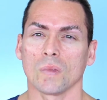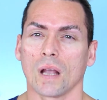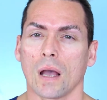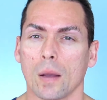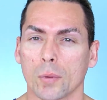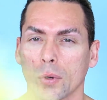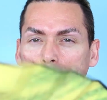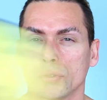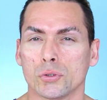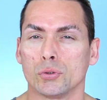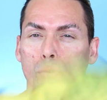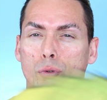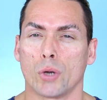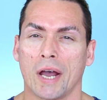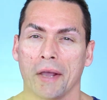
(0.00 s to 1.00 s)
I'm going to
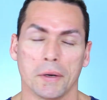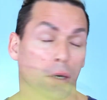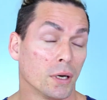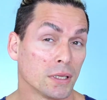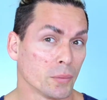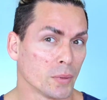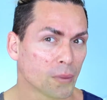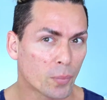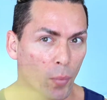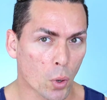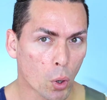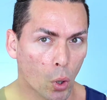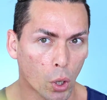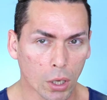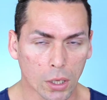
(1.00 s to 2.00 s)
dry a little bit
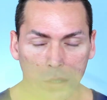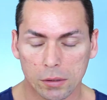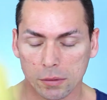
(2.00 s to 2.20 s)
more.